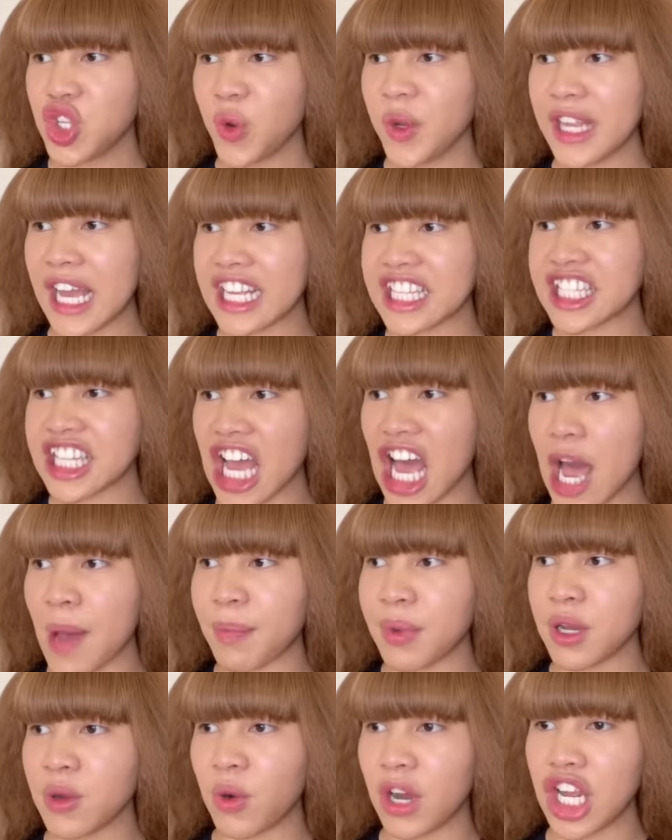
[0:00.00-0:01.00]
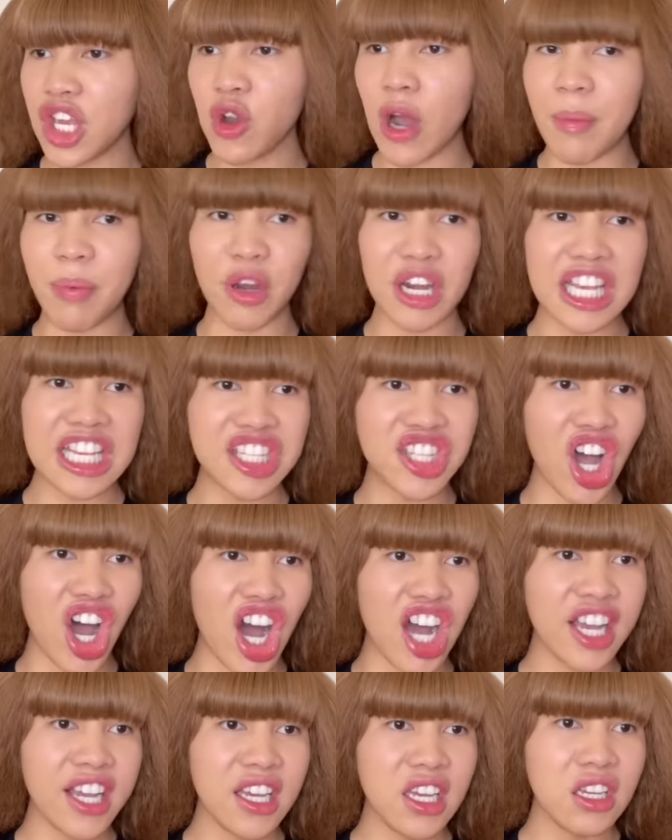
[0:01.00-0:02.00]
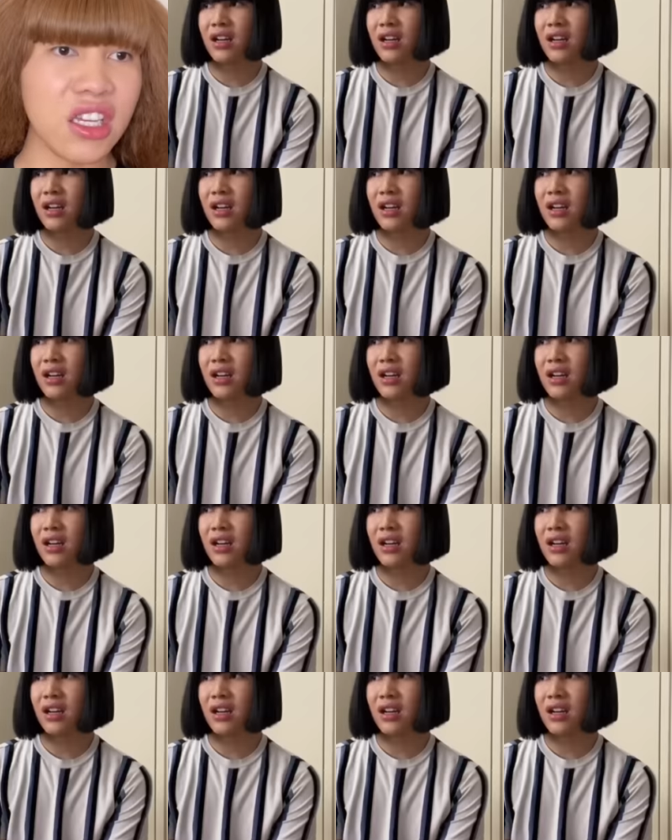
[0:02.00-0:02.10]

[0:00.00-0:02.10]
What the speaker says: is doing that, stop. What are you, a police dog?